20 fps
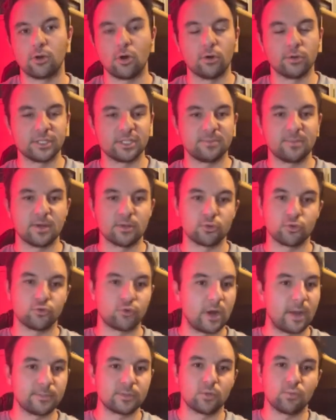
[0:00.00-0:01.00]
calling spells or
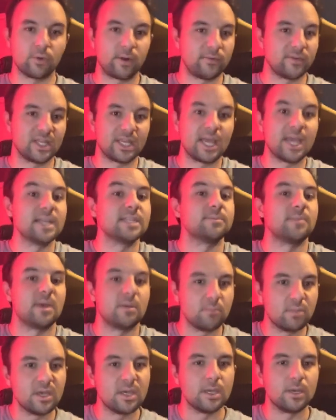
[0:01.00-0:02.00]
traps or whatever the case may
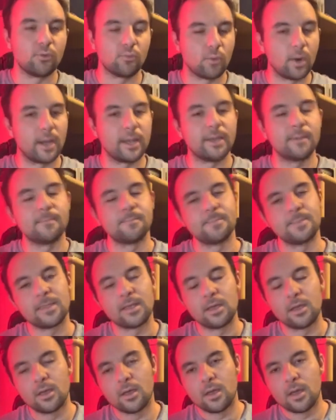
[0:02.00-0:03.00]
be, right?
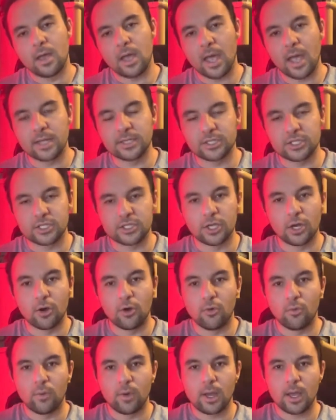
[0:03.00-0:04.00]
And
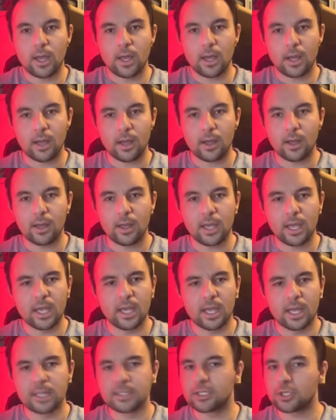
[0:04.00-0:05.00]
so
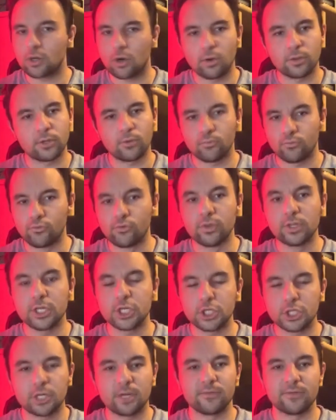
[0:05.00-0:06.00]
it's a card that really
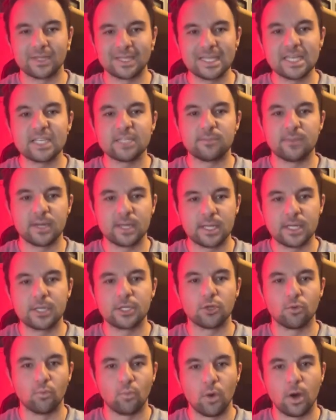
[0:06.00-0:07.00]
should have at least been hit
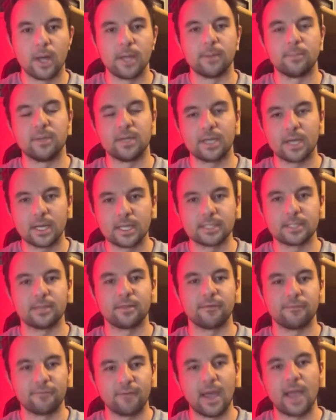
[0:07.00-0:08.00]
to one because of
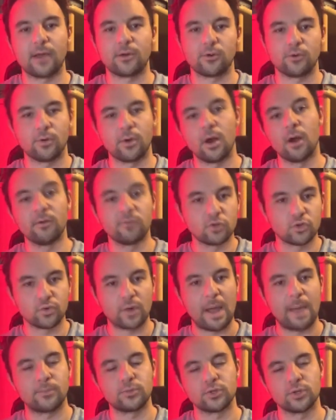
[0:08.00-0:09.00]
the factor of
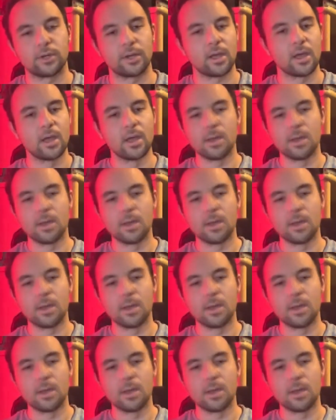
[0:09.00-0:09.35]
Trap Trick,